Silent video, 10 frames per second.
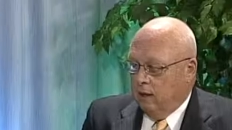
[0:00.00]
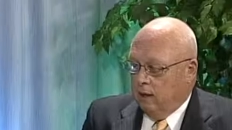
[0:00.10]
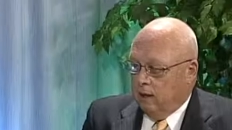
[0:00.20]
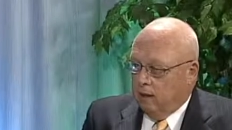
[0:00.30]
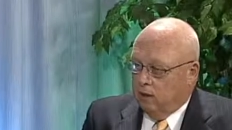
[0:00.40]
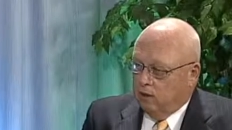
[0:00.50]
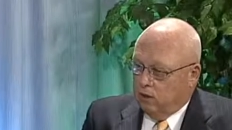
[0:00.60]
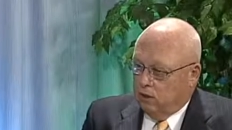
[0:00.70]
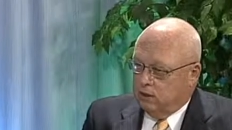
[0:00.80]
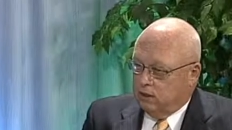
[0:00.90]
Uh, the
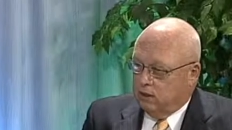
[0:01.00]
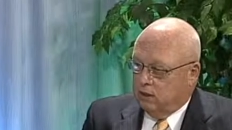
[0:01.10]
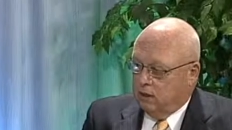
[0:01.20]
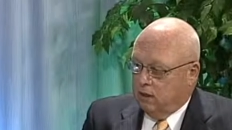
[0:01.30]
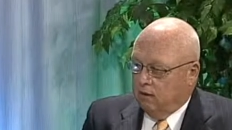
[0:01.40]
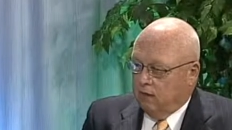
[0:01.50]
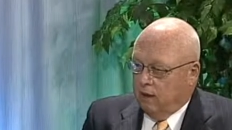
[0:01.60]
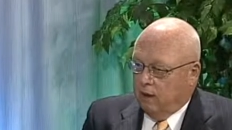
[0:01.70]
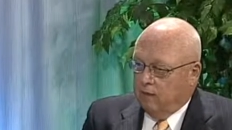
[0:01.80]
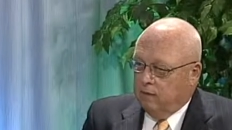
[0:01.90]
church needs to get
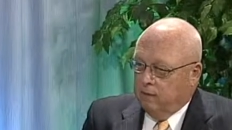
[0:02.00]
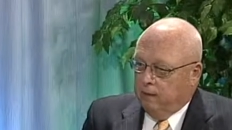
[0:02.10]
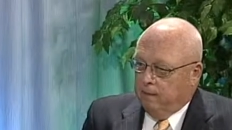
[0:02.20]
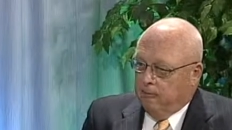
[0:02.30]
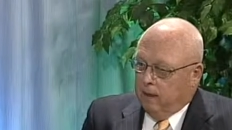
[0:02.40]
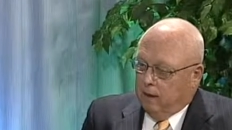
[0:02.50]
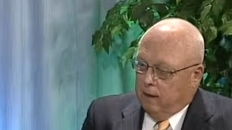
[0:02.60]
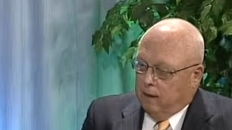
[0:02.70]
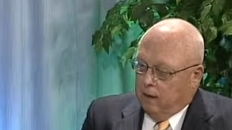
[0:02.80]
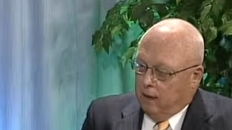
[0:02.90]
involved.
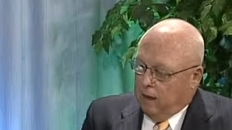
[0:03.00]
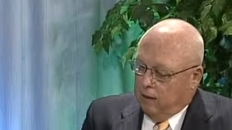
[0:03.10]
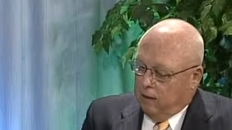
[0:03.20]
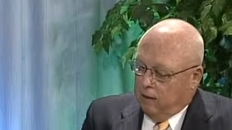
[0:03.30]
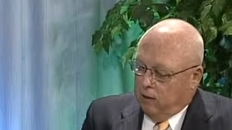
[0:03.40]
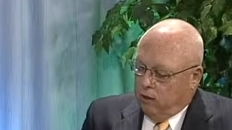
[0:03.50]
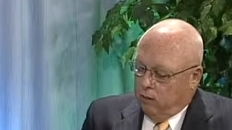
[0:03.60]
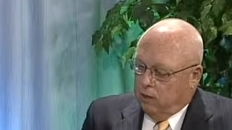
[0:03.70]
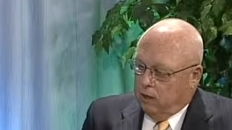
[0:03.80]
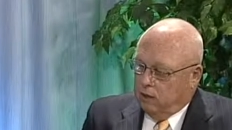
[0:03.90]

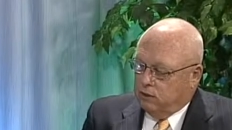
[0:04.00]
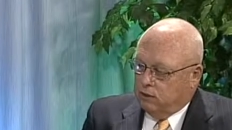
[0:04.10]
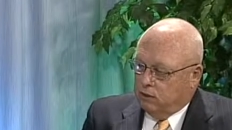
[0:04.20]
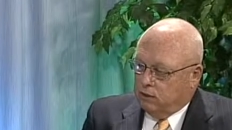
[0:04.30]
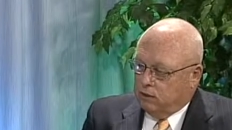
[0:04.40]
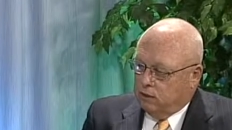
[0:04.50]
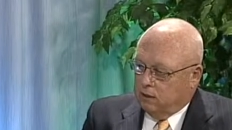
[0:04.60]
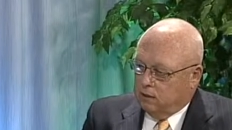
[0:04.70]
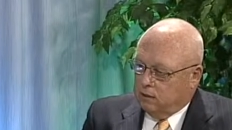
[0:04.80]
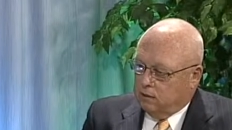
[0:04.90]
Human nature is
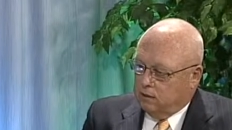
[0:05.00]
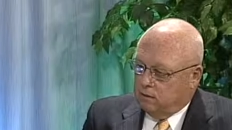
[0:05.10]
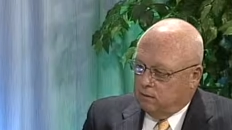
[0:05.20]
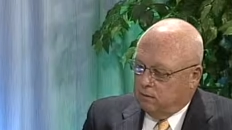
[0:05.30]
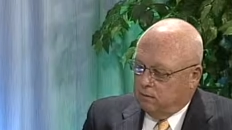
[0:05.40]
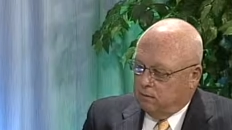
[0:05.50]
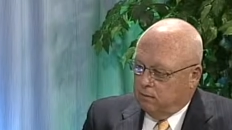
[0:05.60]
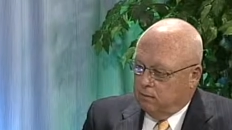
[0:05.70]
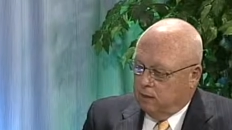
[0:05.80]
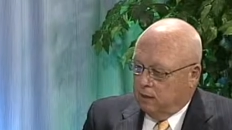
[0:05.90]
is
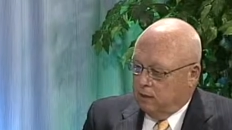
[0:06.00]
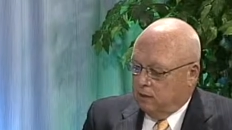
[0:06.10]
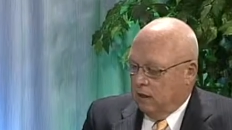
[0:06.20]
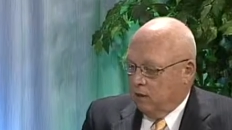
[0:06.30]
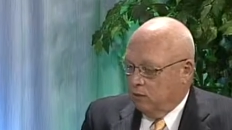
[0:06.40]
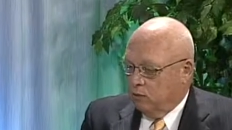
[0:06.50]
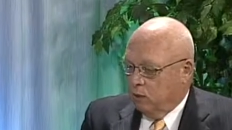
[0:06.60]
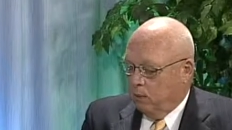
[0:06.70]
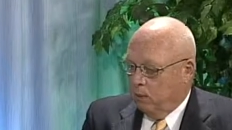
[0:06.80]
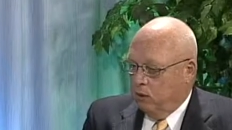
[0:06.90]
I use the
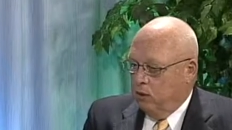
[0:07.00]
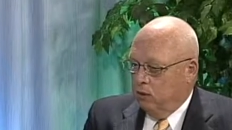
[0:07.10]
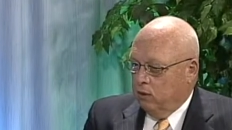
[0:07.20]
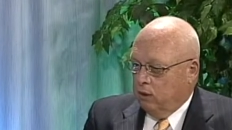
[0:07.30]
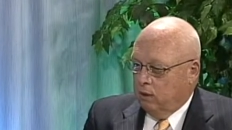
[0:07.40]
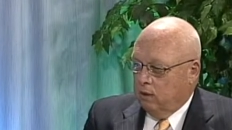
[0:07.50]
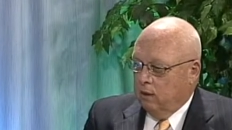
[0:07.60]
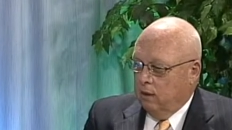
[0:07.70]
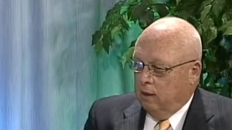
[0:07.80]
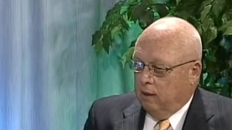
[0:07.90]
word peculiar
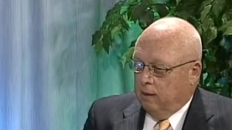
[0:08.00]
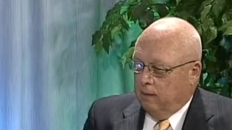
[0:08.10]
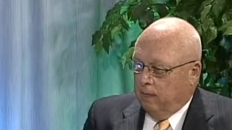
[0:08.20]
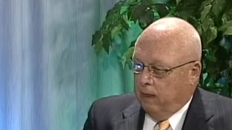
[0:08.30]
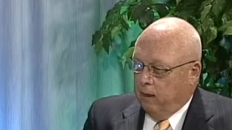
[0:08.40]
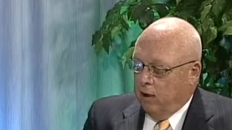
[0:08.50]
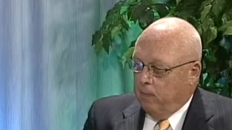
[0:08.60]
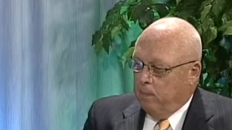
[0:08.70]
there are